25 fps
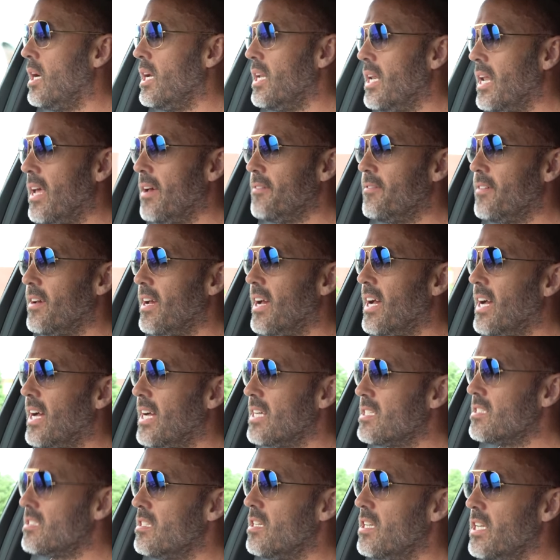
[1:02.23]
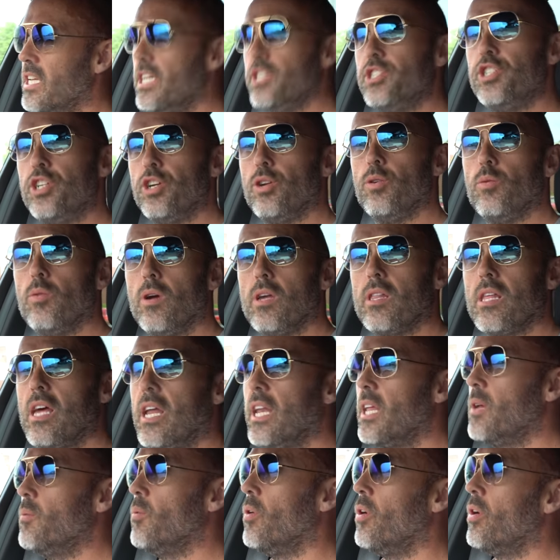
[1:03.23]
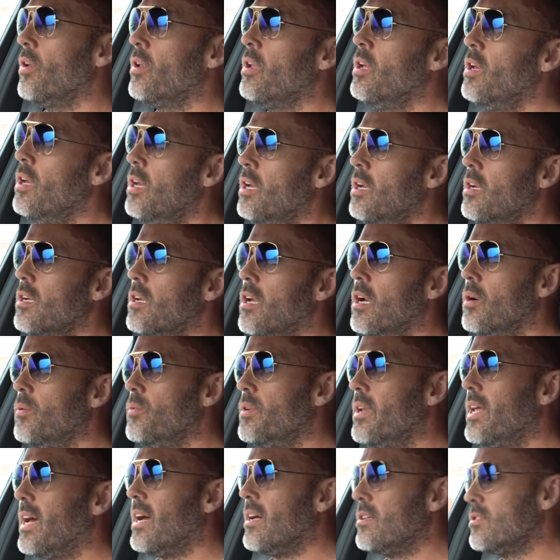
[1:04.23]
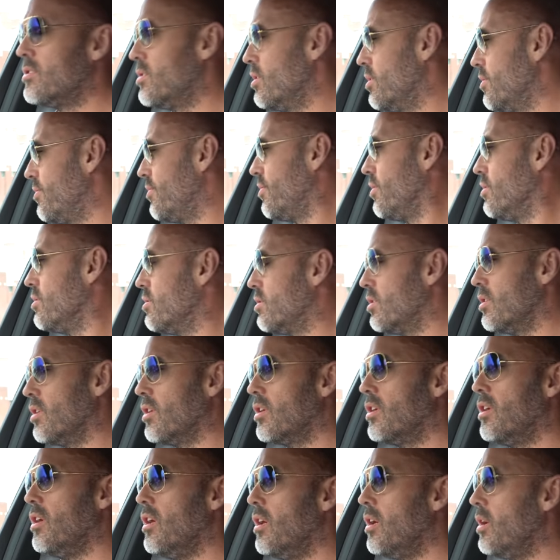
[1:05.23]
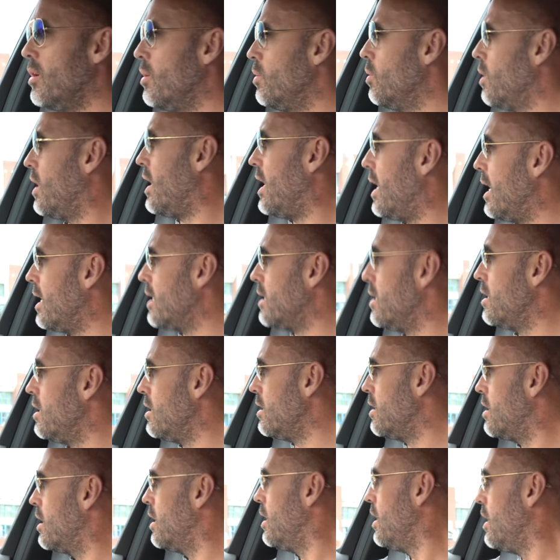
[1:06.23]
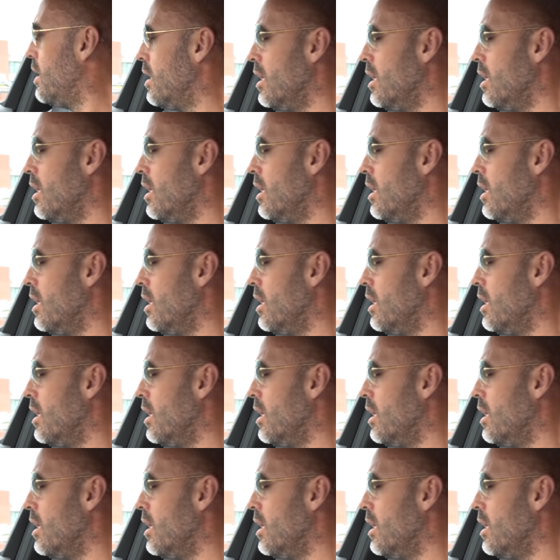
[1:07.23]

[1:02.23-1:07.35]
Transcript: I never had an issue with anyone going down to the front of the queue and